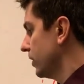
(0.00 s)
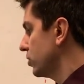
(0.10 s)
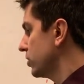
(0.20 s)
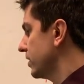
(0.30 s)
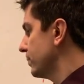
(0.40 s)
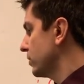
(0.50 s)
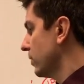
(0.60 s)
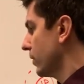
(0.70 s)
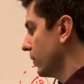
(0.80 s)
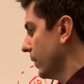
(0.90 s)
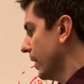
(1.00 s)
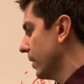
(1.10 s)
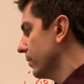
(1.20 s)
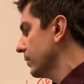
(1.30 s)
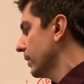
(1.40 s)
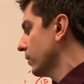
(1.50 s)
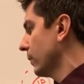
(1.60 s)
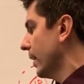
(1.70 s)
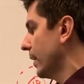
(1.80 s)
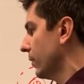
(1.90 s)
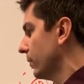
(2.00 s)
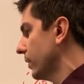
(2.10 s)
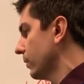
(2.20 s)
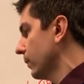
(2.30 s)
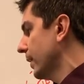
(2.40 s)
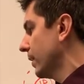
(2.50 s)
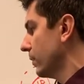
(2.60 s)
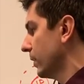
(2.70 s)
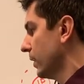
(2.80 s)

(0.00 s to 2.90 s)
It just keeps going around and around and around